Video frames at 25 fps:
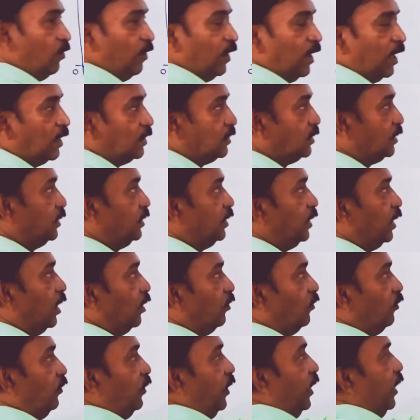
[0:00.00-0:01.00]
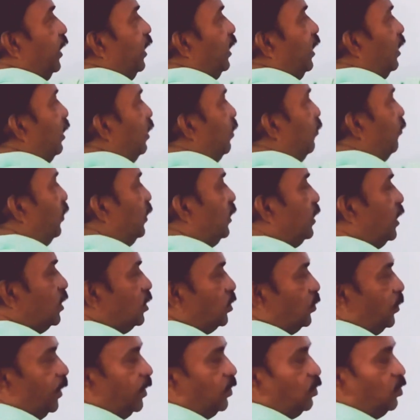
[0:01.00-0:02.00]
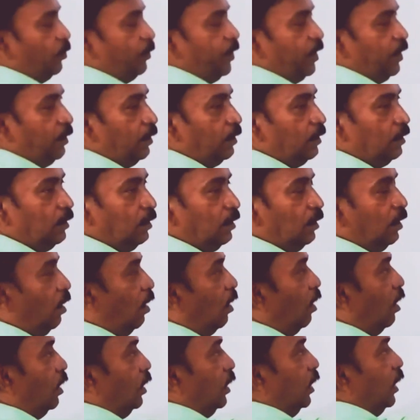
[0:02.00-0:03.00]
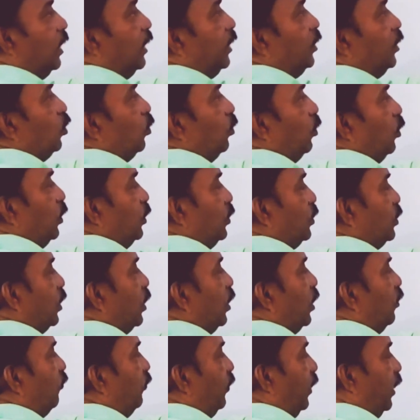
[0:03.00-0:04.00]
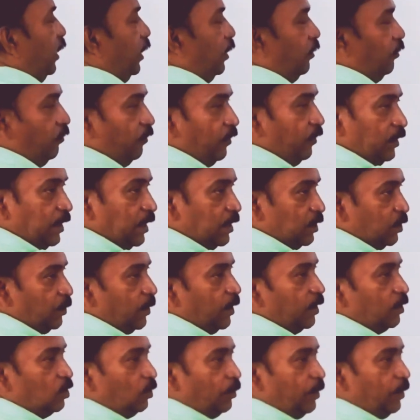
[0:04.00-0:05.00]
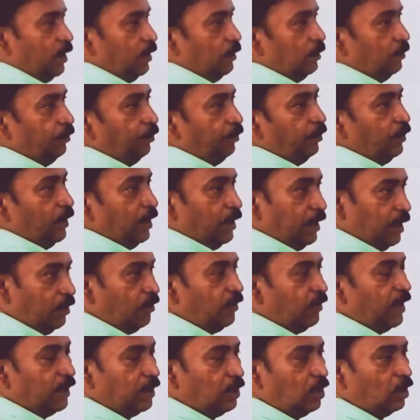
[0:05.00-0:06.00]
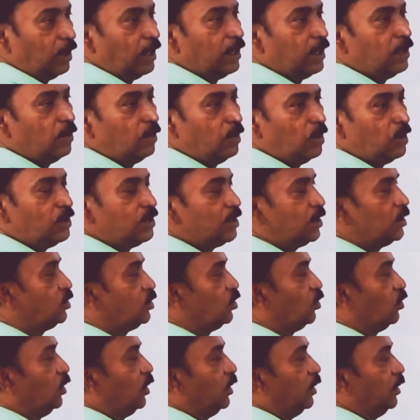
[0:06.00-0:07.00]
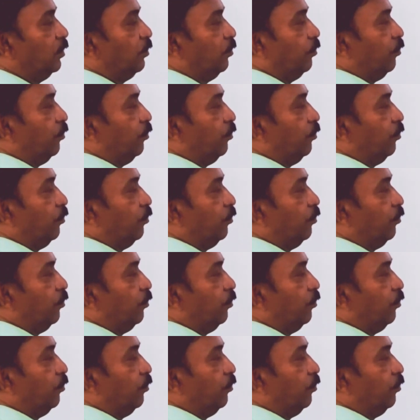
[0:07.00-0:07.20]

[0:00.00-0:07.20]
velocity of A with respect to B, or relative position of A with respect to B. Here we are talking the positions only,